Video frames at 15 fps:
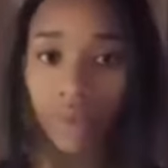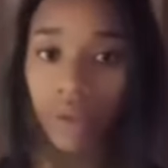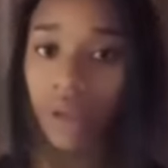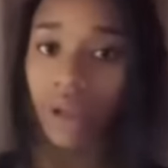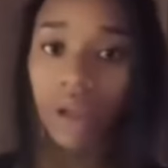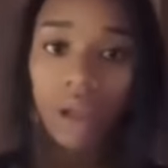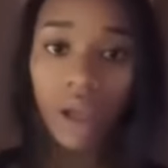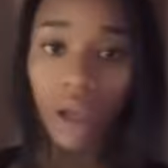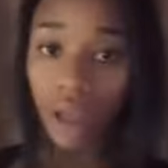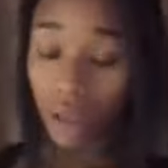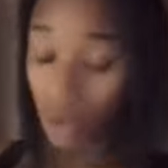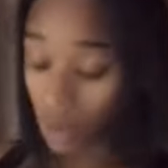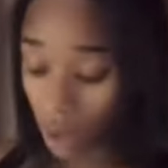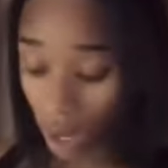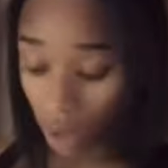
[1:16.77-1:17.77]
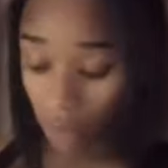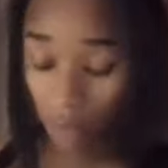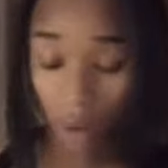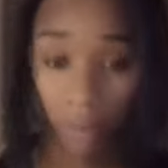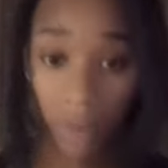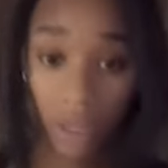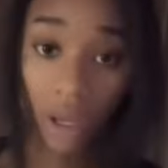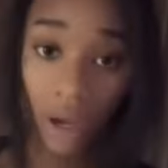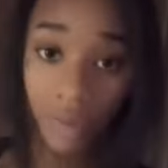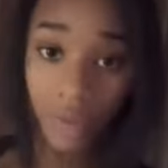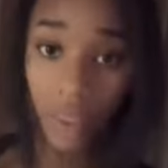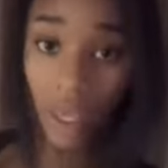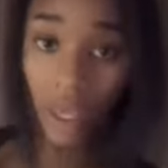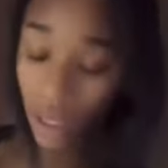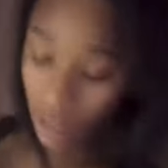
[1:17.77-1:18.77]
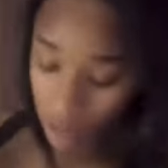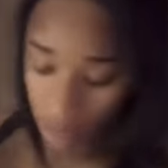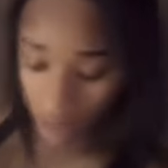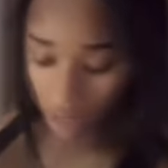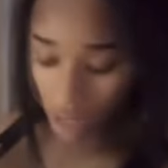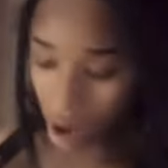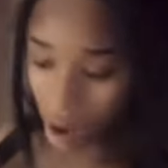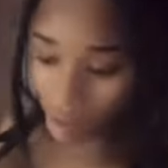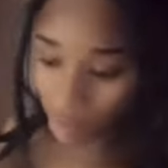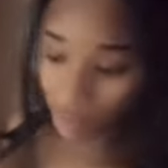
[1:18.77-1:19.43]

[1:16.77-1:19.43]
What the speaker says: And just as we thought the little beef